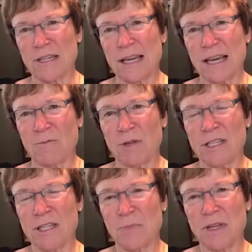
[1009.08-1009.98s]
and we'd
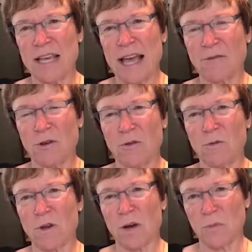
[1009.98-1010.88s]
spend the afternoon
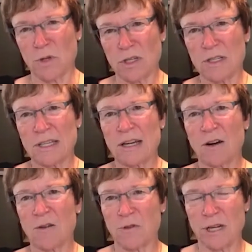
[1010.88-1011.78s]
with our books and
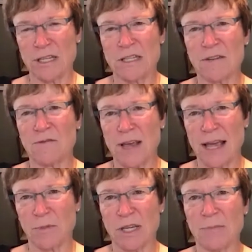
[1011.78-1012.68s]
our friends and
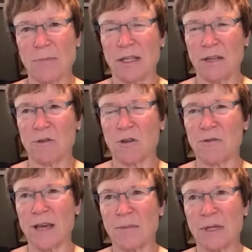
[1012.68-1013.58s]
family. Mainly it was our
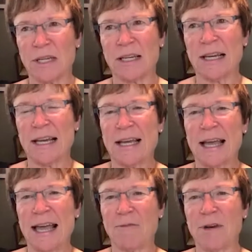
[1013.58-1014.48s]
family,
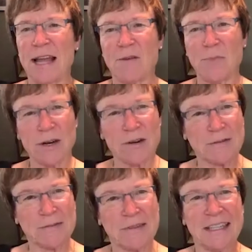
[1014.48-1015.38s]
and we'd have a beer.
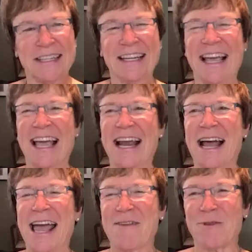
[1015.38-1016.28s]
And I
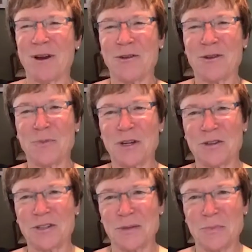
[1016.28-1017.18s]
have one of those
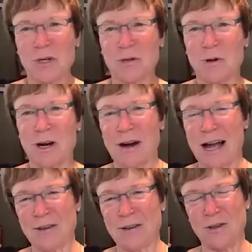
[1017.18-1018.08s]
pictures in the book
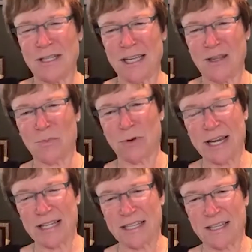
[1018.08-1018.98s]
where you can see the
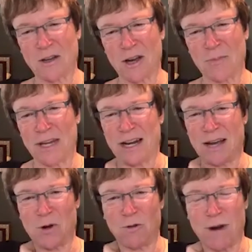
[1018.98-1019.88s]
brace that's on me, and
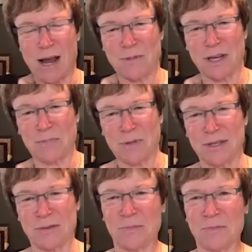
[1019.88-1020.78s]
I'm all wrapped up
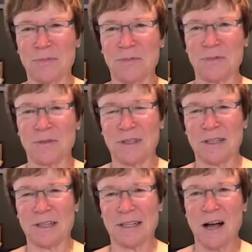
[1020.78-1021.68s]
in
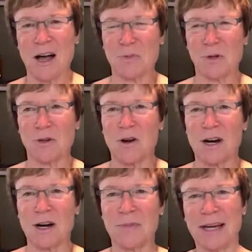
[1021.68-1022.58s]
hospital
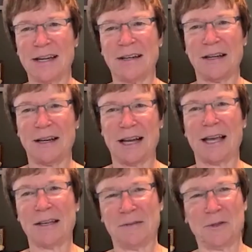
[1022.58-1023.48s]
garb, and
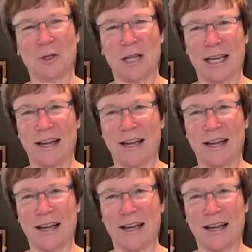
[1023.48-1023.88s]
I look like